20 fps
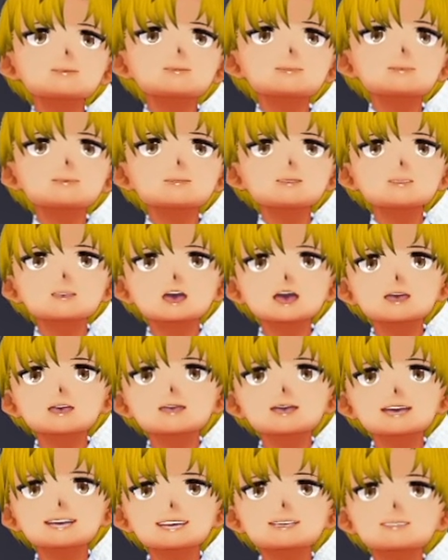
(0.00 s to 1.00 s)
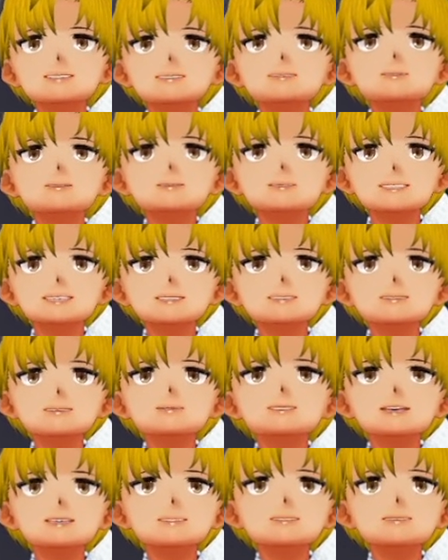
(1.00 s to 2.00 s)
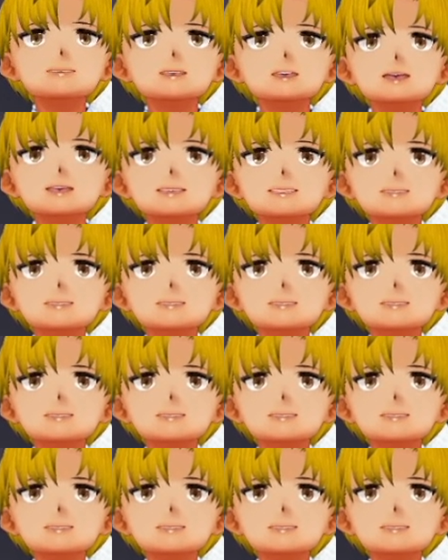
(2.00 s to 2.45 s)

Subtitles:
No, I have the attention span of a donut.